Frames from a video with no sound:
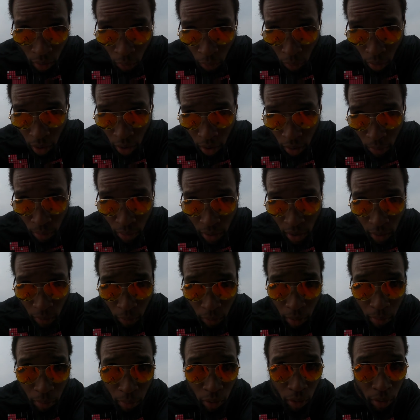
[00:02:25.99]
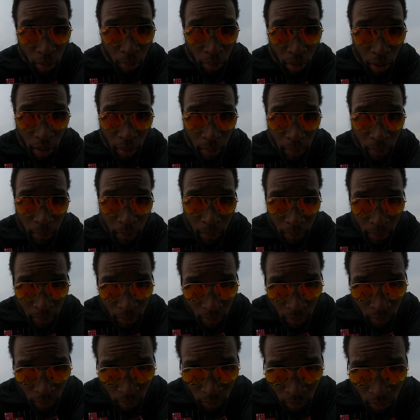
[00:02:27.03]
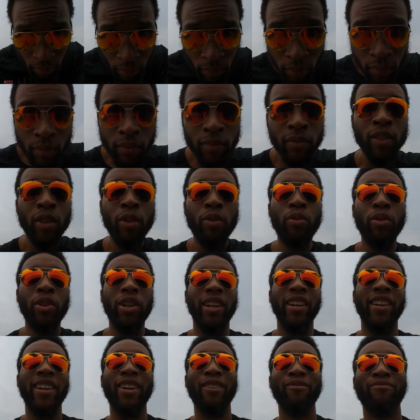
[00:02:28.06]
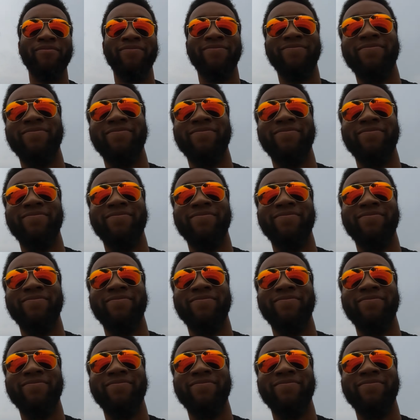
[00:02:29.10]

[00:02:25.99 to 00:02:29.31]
100% what I'm doing, but we'll get it out.